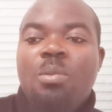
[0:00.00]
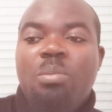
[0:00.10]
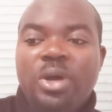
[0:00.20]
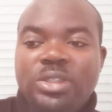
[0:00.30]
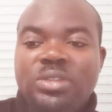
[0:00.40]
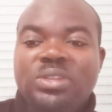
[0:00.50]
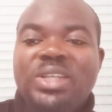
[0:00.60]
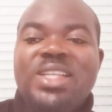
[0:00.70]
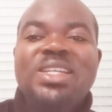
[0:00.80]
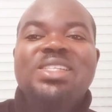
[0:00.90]
But
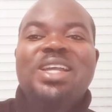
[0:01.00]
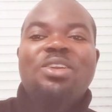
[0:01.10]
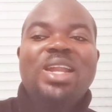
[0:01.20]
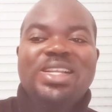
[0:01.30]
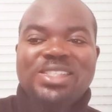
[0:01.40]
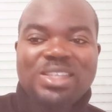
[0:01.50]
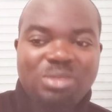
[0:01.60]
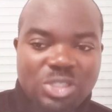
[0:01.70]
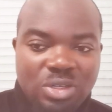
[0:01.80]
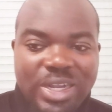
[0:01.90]
Nigerians cannot
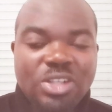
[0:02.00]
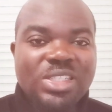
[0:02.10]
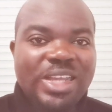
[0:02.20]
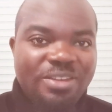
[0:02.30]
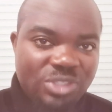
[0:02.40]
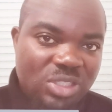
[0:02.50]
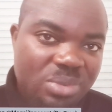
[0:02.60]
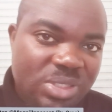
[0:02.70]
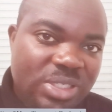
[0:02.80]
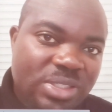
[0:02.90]
accept a song that doesn't have
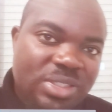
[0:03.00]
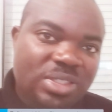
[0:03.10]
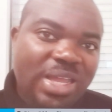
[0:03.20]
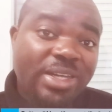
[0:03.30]
substance.